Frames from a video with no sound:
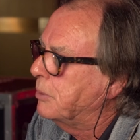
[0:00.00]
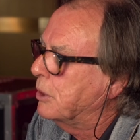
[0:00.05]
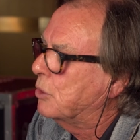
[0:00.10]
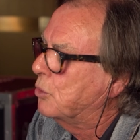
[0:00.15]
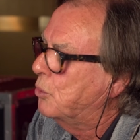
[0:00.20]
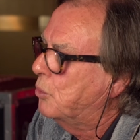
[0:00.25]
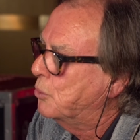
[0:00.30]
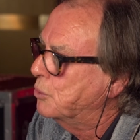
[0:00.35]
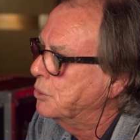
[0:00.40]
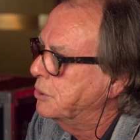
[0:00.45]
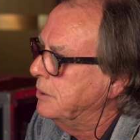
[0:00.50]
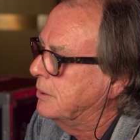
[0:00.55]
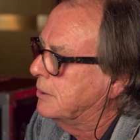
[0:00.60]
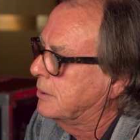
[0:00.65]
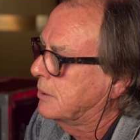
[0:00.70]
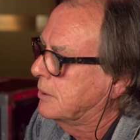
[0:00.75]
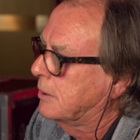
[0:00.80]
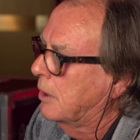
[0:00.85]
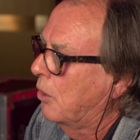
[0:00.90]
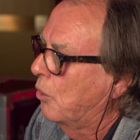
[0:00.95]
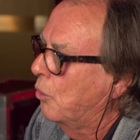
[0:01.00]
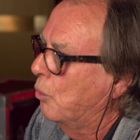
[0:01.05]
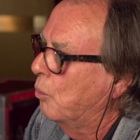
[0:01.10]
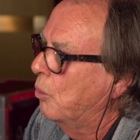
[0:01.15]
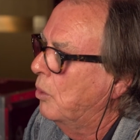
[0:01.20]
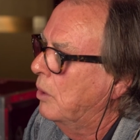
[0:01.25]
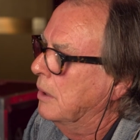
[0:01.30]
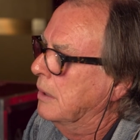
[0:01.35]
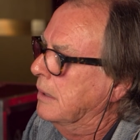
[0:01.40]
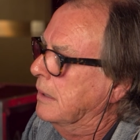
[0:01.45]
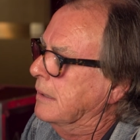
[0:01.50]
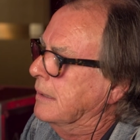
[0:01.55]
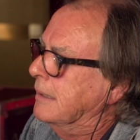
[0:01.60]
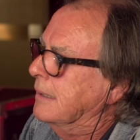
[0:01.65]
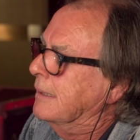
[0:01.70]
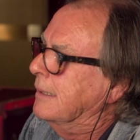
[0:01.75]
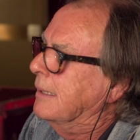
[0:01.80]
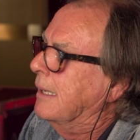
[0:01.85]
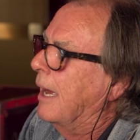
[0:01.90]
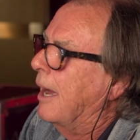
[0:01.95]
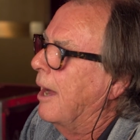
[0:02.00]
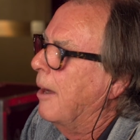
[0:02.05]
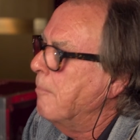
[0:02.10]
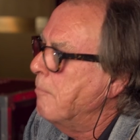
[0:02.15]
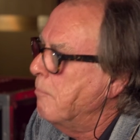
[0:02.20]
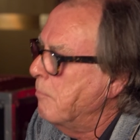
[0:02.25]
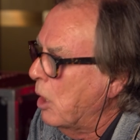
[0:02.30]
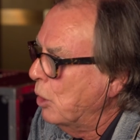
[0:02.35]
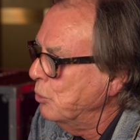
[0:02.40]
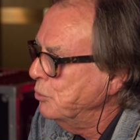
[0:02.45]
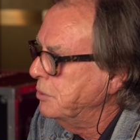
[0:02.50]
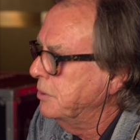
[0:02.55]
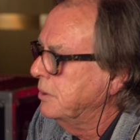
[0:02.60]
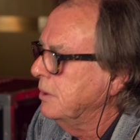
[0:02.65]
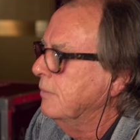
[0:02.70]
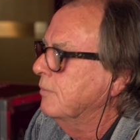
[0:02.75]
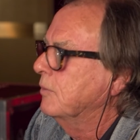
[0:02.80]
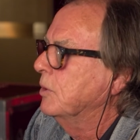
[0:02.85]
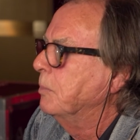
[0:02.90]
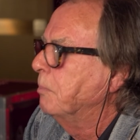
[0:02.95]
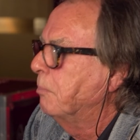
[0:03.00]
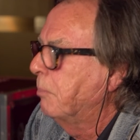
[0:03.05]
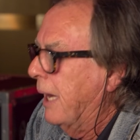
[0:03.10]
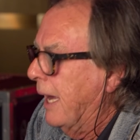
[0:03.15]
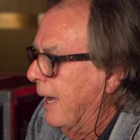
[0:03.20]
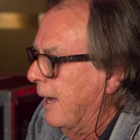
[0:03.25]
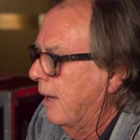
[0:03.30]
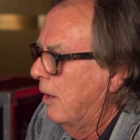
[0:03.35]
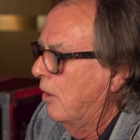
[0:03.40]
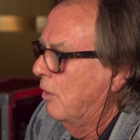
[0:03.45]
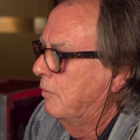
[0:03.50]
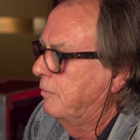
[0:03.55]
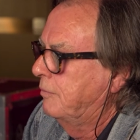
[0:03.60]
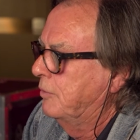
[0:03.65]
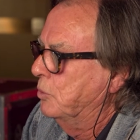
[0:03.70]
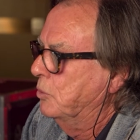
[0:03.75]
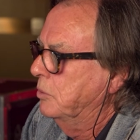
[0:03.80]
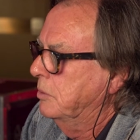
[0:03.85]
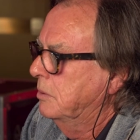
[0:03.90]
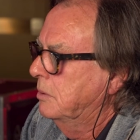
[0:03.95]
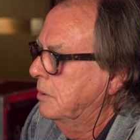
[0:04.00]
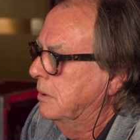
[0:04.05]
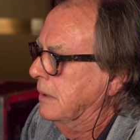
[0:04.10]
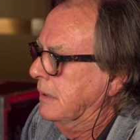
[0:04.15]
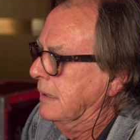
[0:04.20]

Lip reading: because it's so emotive and powerful,